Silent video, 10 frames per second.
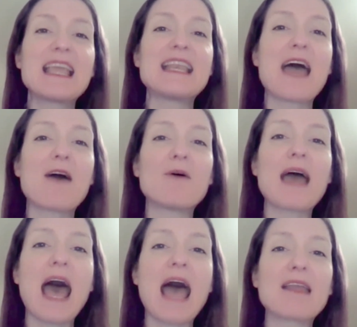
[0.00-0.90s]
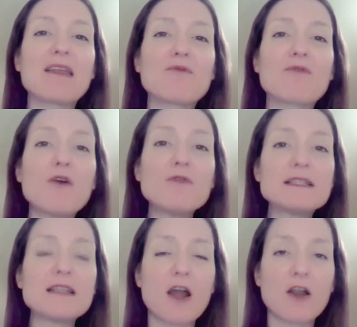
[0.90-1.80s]
Now, I wrote
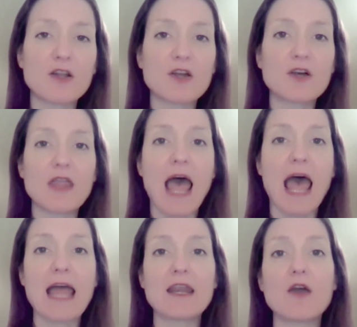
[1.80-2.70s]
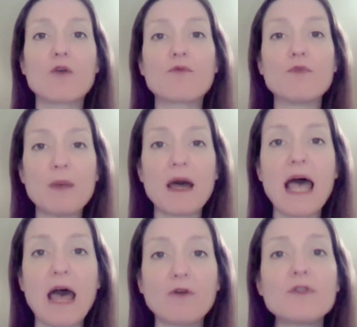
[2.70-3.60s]
an article on Rupa
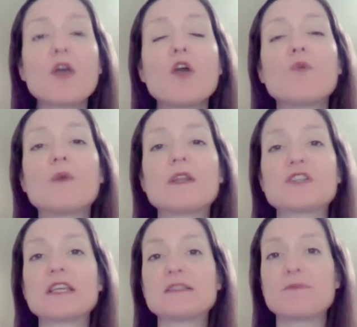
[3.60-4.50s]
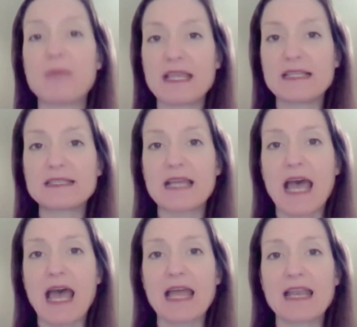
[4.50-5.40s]
Health, which is based
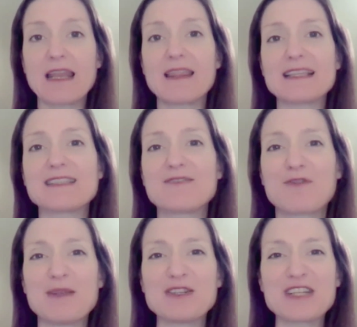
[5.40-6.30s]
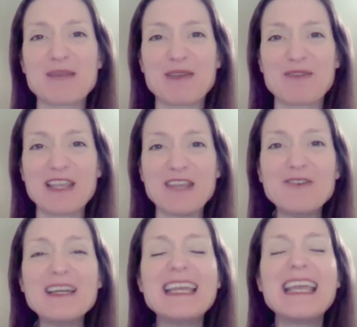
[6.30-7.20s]
on this information I'm giving you.